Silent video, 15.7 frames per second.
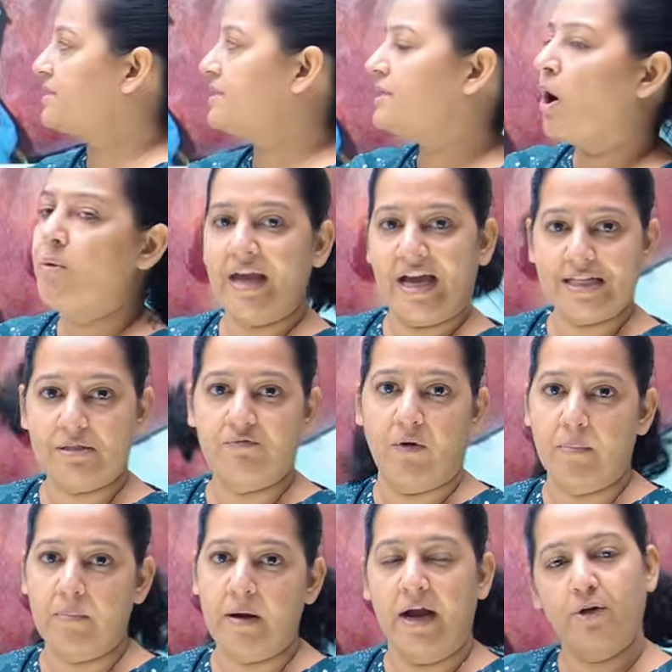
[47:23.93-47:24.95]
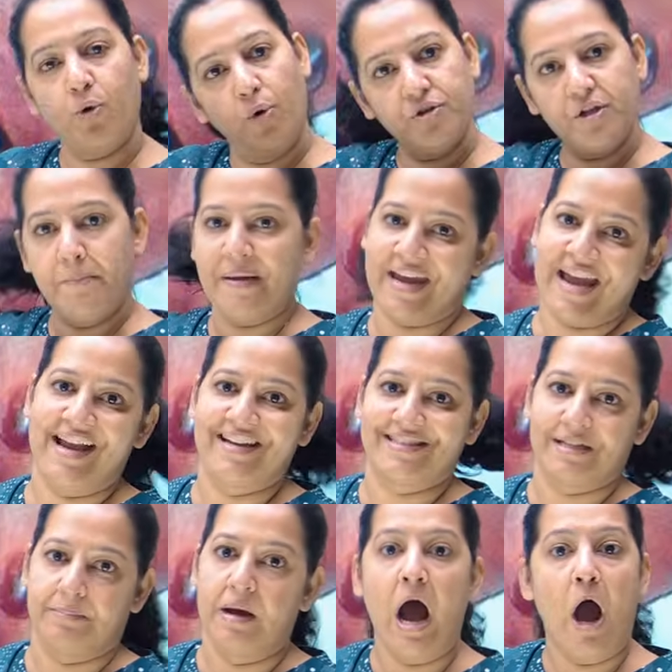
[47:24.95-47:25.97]
is how gas formed. I told you the
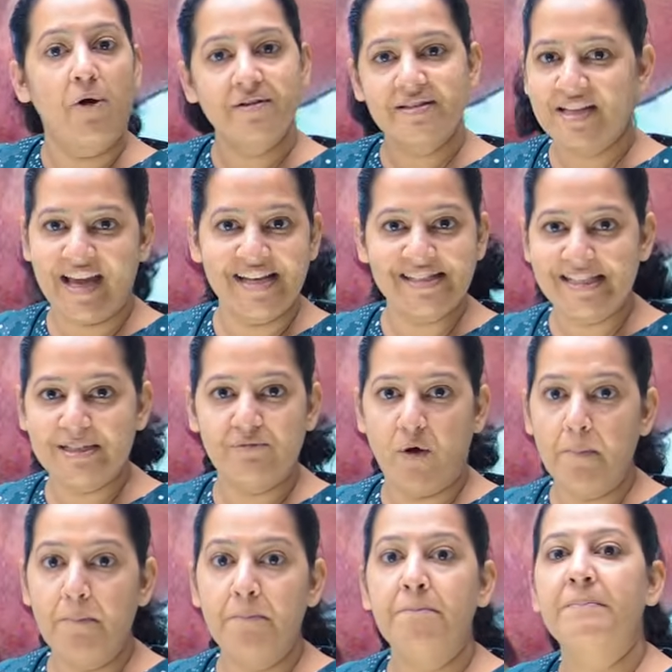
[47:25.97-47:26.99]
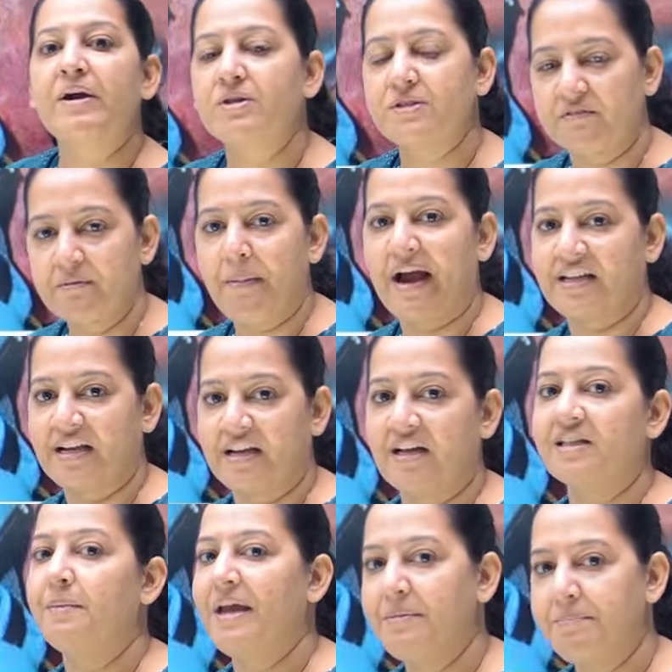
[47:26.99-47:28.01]
mechanism. How does the gases form? Because of the bacteria.
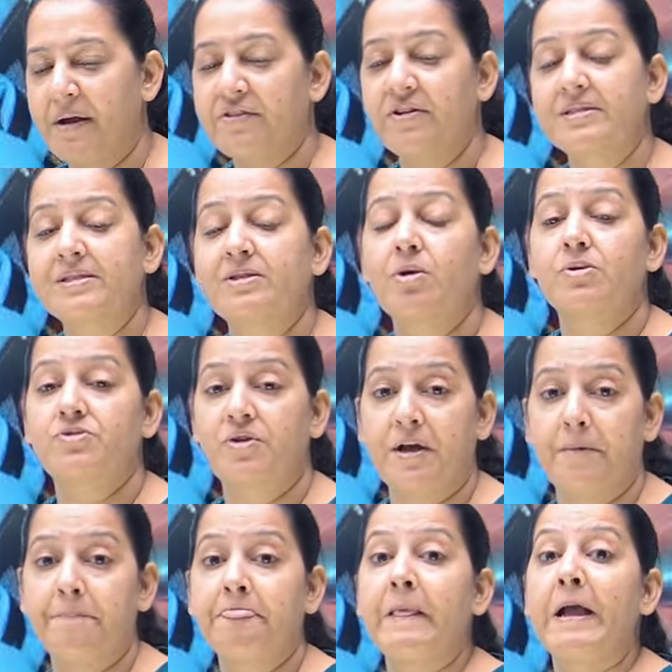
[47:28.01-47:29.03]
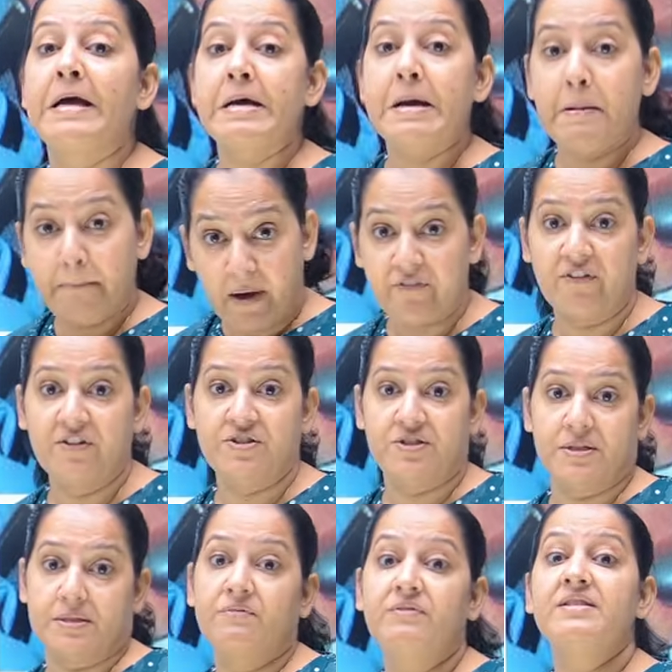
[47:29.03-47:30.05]
The main bacteria is Clostridium
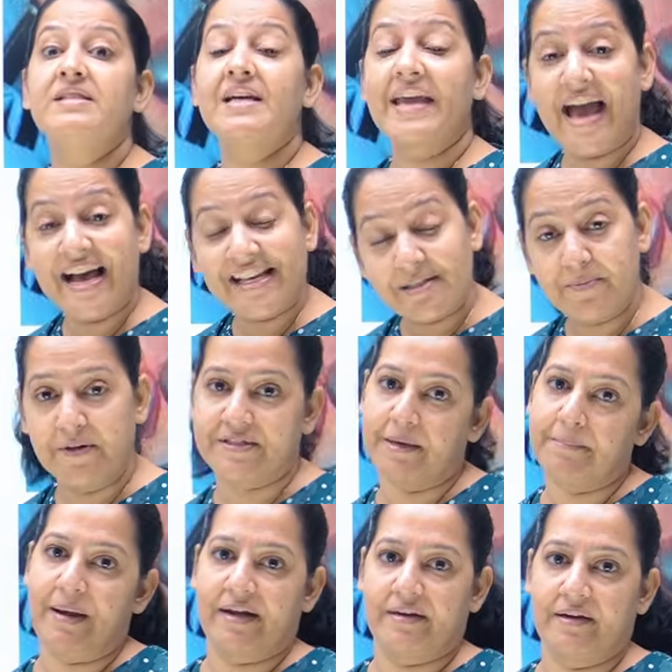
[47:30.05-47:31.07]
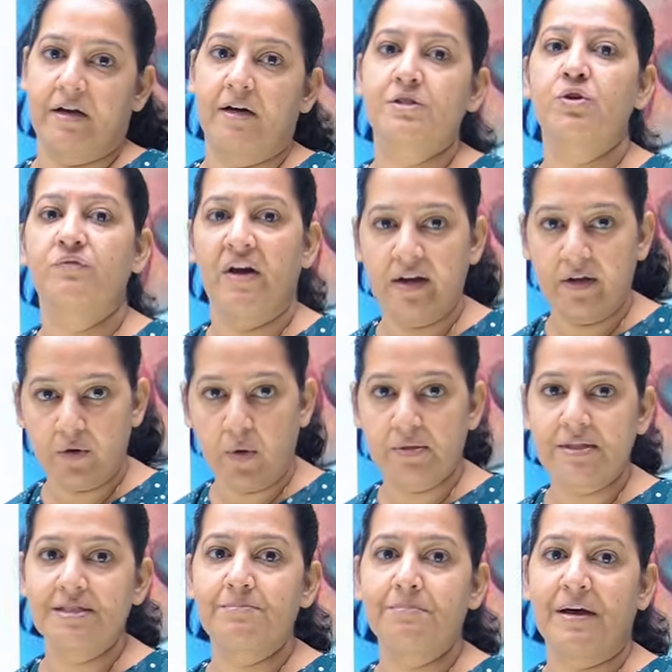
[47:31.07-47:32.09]
perfringens, which is a gas producing bacteria. So when it
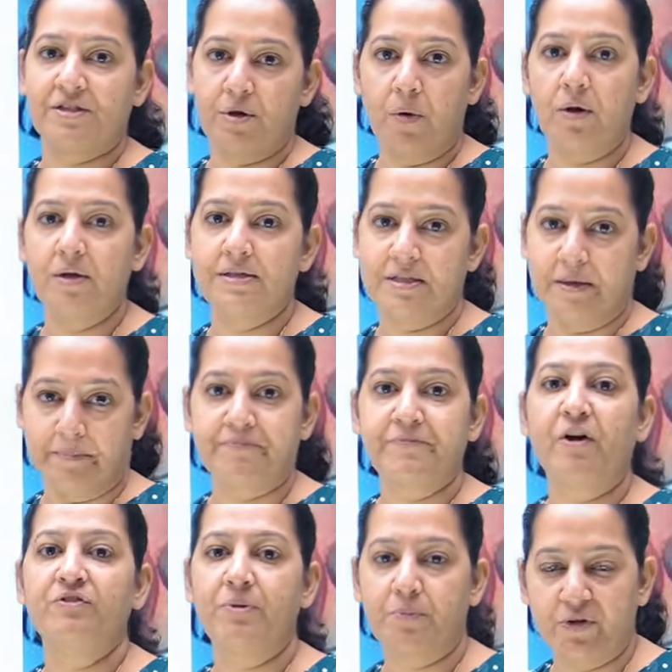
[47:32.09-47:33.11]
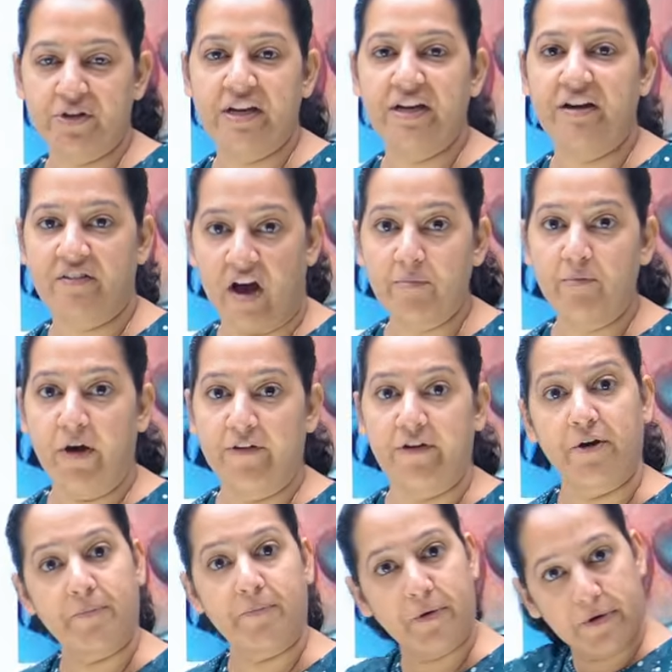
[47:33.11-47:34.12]
causes metabolism of the protein and carbohydrate,
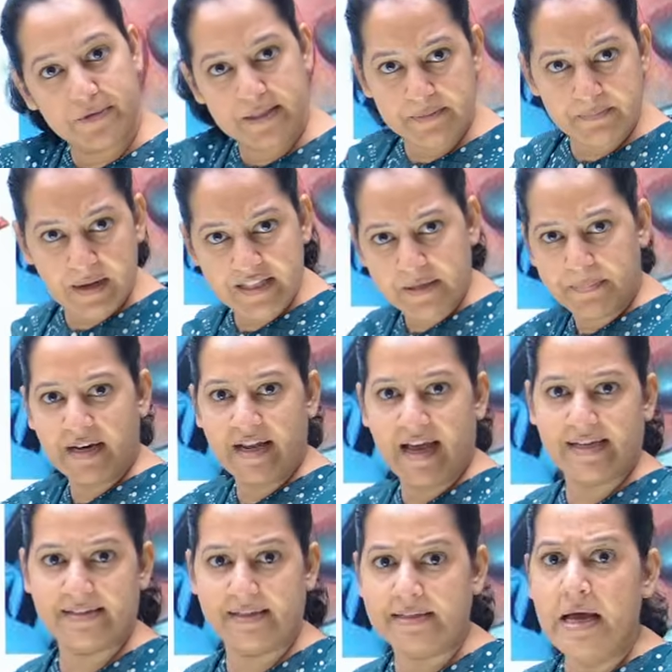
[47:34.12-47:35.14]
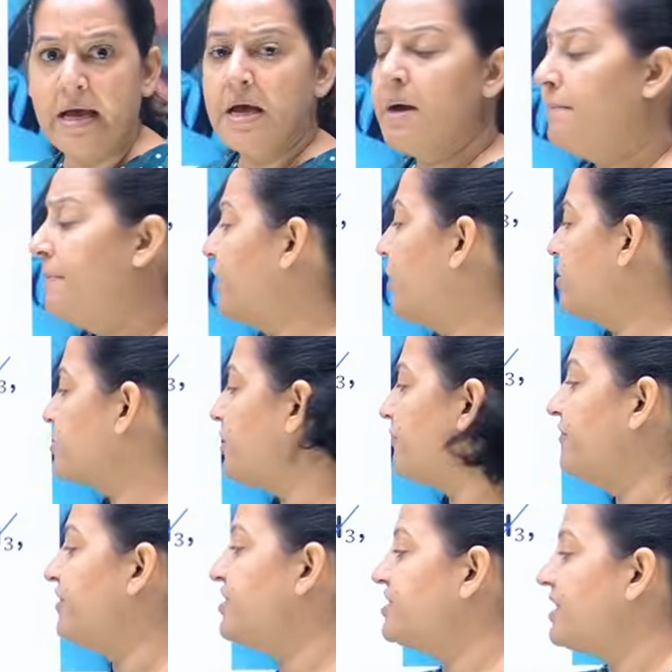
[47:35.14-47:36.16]
it produces multiple gases, because of
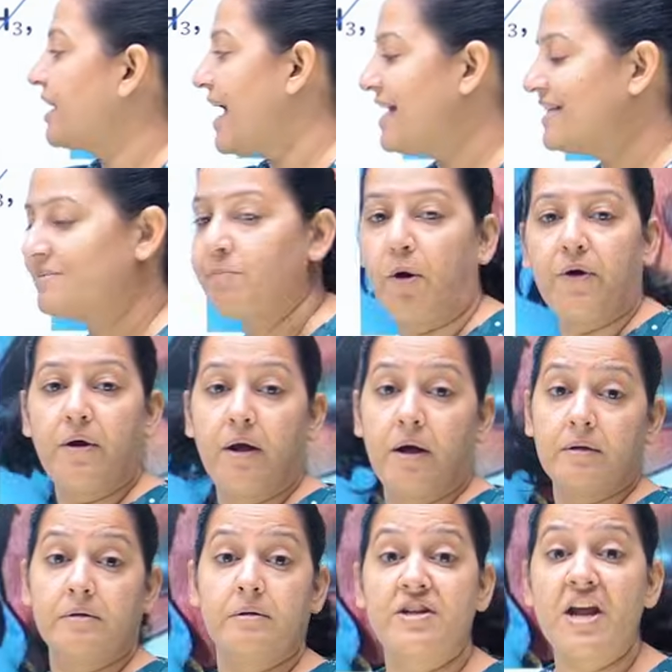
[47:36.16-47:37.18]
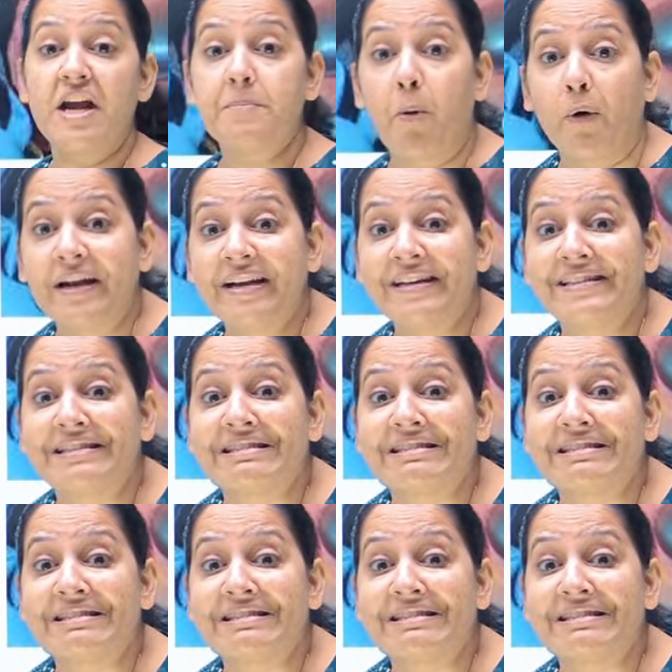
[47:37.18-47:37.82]
which the dead body